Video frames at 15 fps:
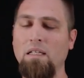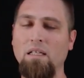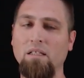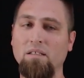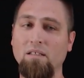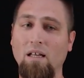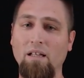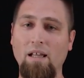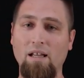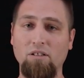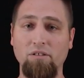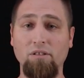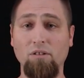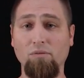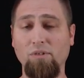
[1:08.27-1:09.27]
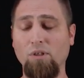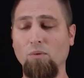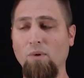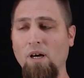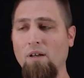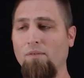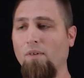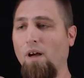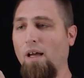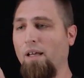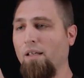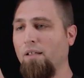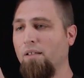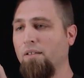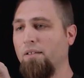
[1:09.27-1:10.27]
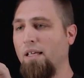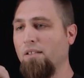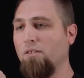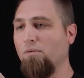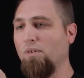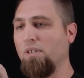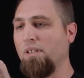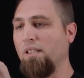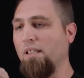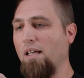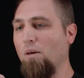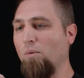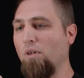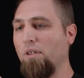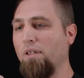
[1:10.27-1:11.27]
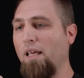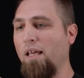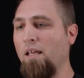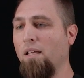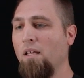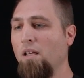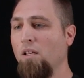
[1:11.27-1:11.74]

It's not actually the real Wi-Fi. That's a risky network that